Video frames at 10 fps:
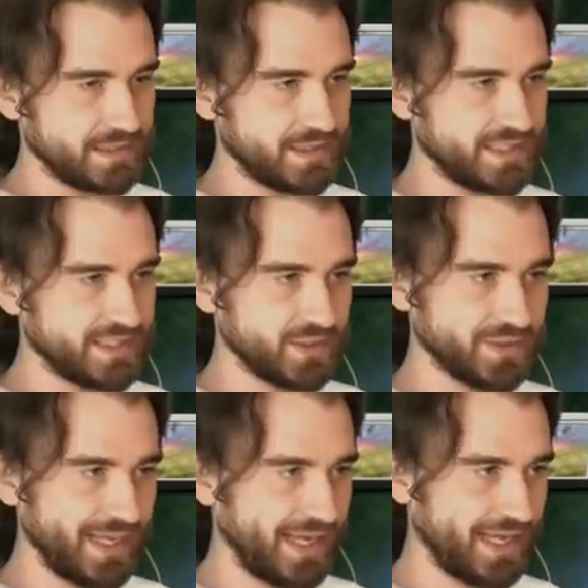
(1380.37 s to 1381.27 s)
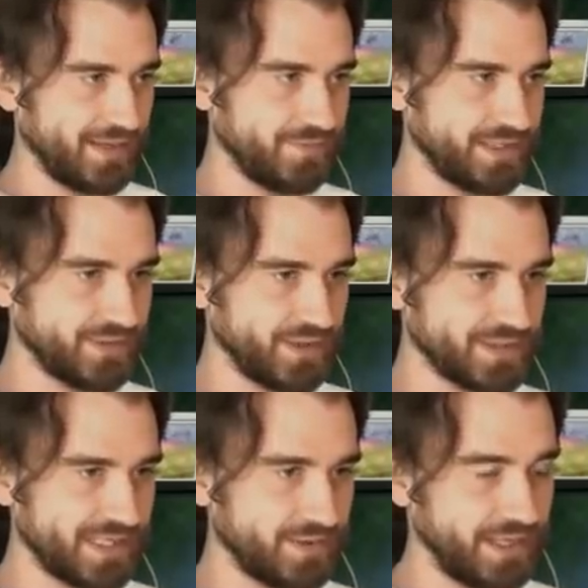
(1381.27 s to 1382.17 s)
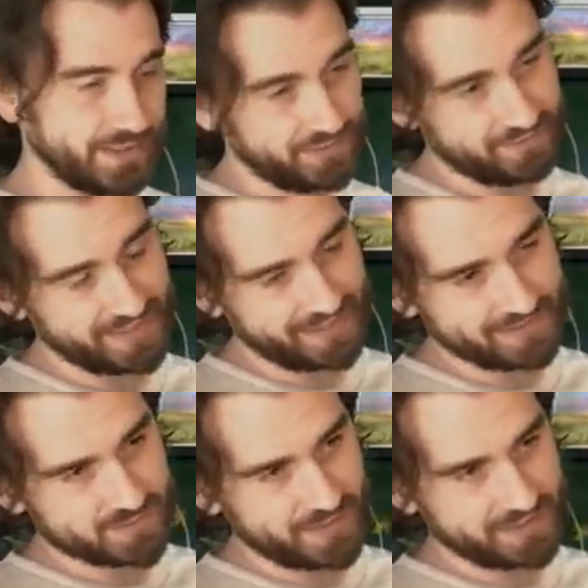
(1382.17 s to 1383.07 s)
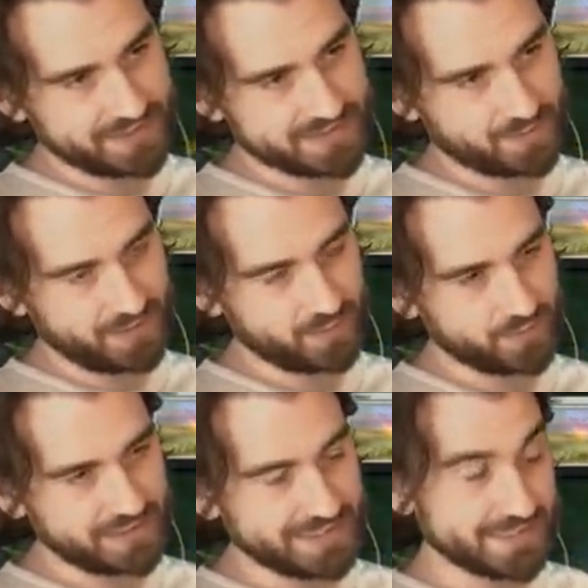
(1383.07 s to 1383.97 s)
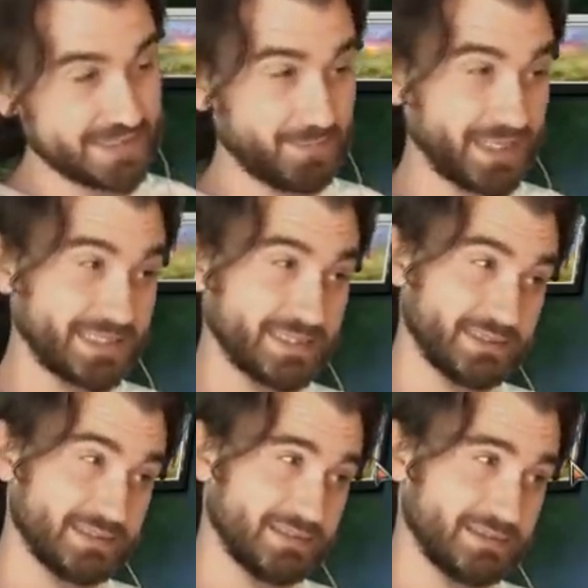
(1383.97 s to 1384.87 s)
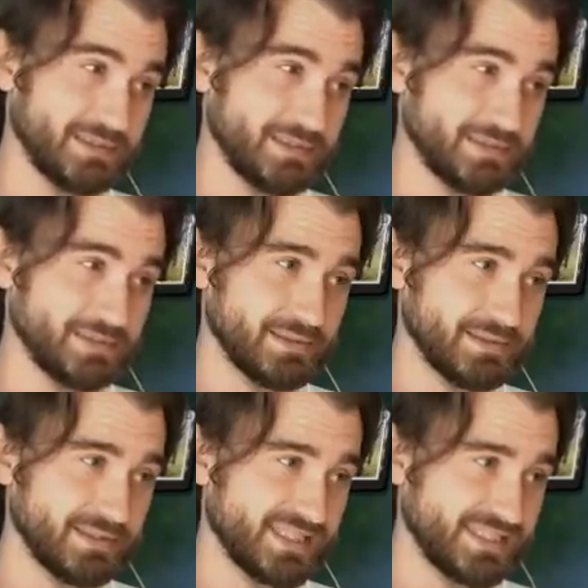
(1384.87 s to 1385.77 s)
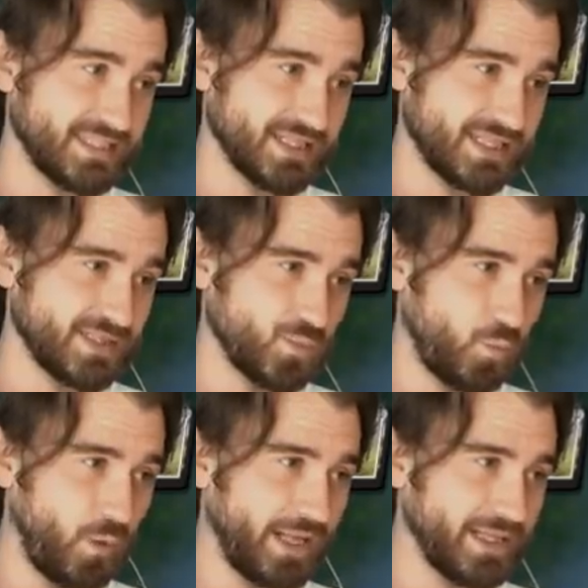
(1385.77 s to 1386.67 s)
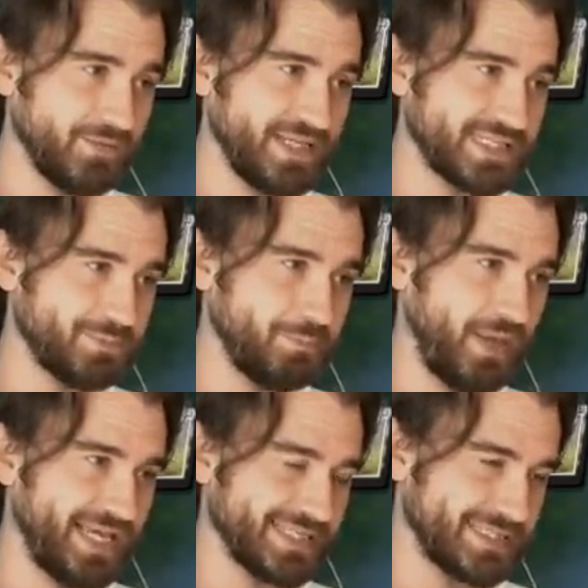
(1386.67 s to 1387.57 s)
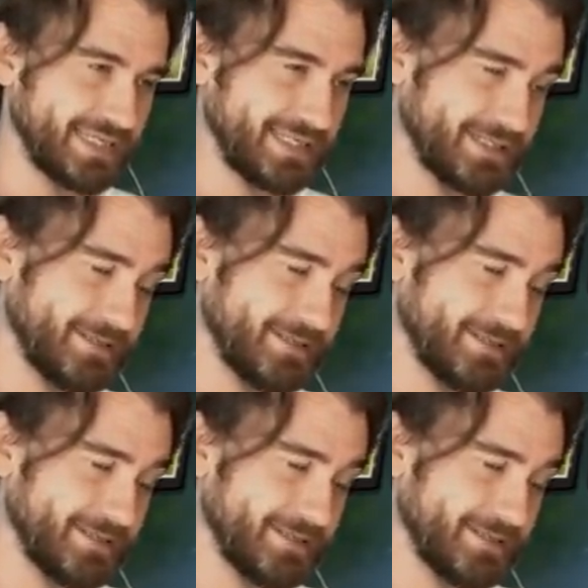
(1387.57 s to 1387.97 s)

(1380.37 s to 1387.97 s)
I could have, we cannot have, yeah, I could have the Elder Spell, I guess I could play it with this, but since just has one of each basic,